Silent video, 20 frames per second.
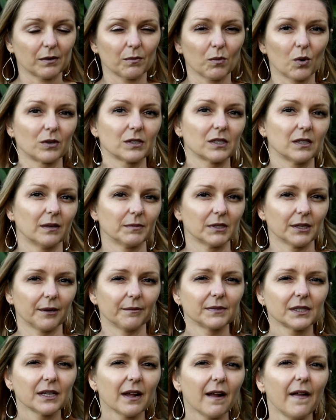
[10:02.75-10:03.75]
or more
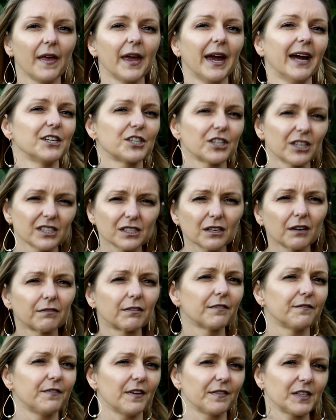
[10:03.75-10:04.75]
symptoms and just
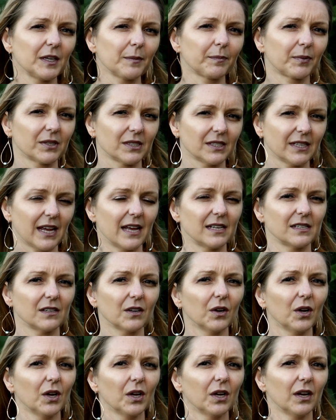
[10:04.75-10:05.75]
over 50%
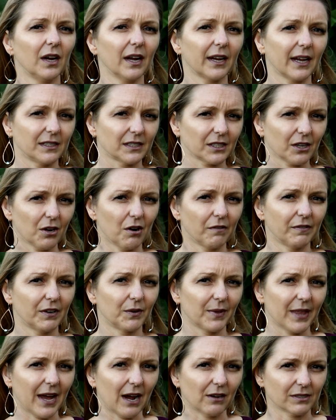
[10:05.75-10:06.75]
against COVID
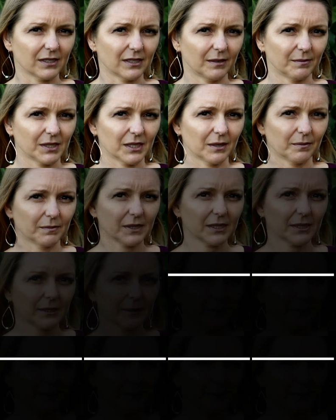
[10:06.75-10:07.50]
without symptoms.